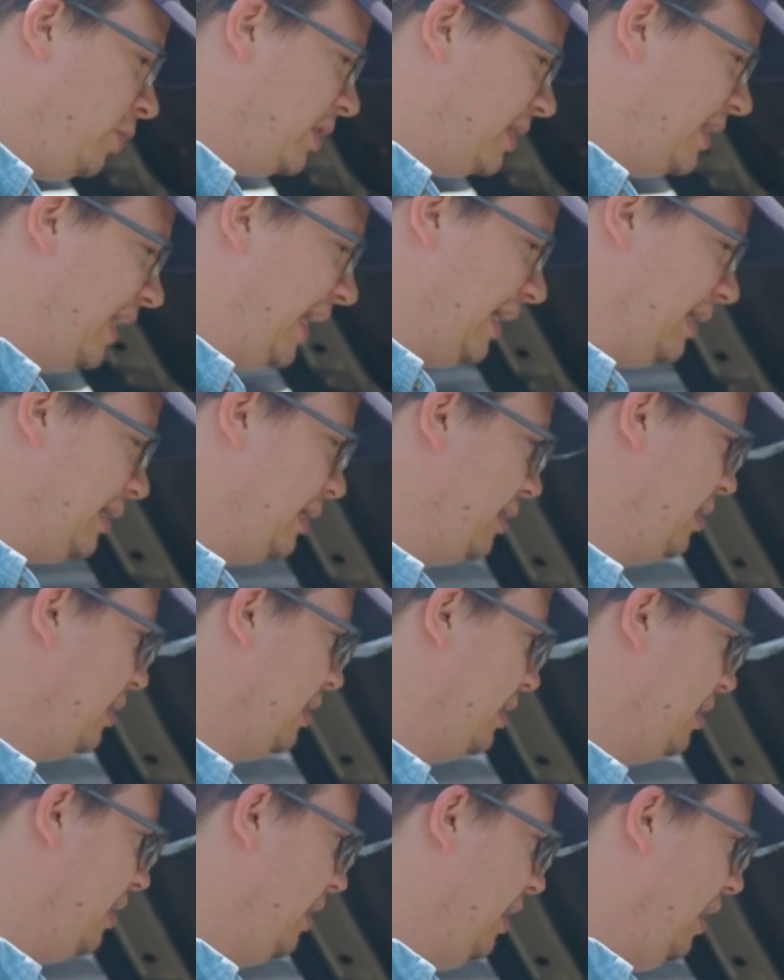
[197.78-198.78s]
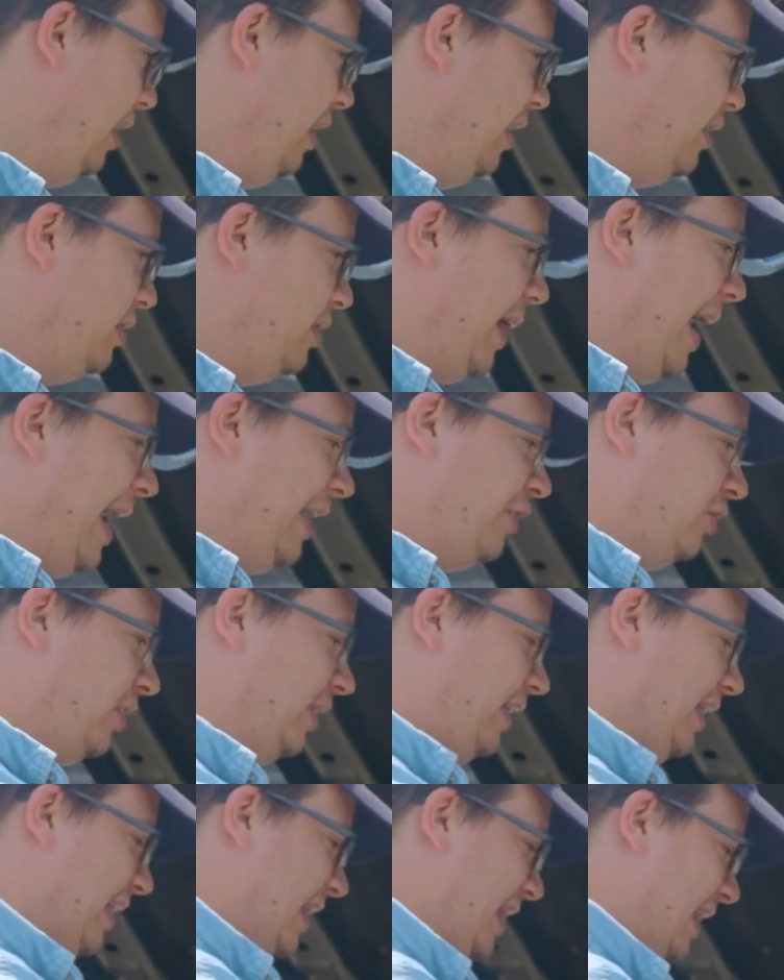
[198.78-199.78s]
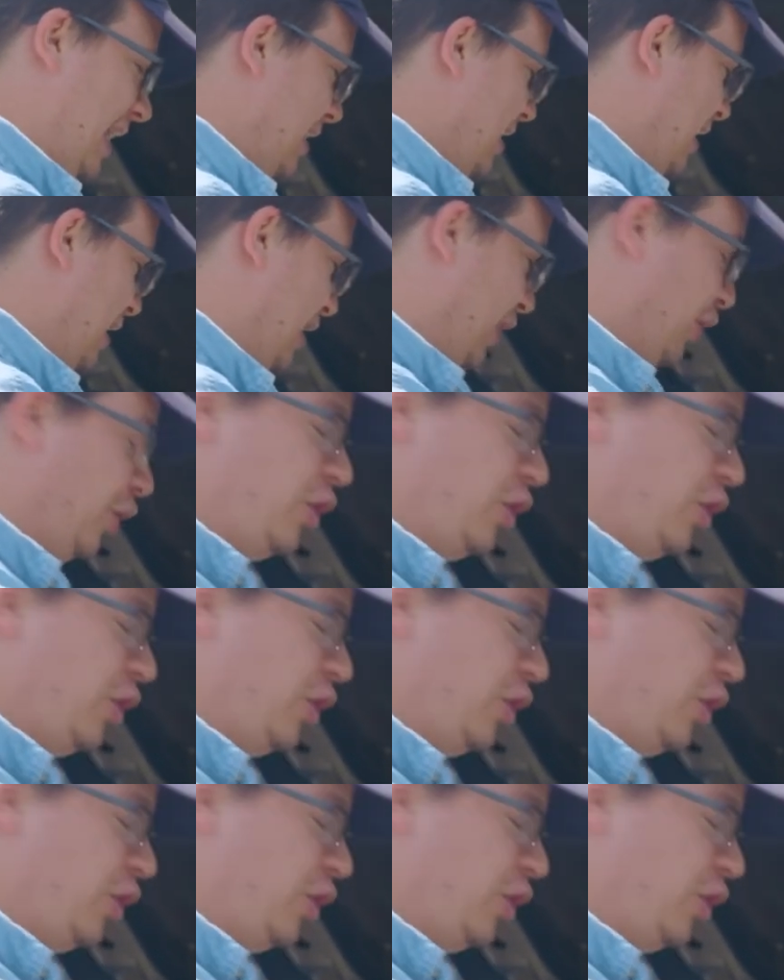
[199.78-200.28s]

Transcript: 06, so actually this is a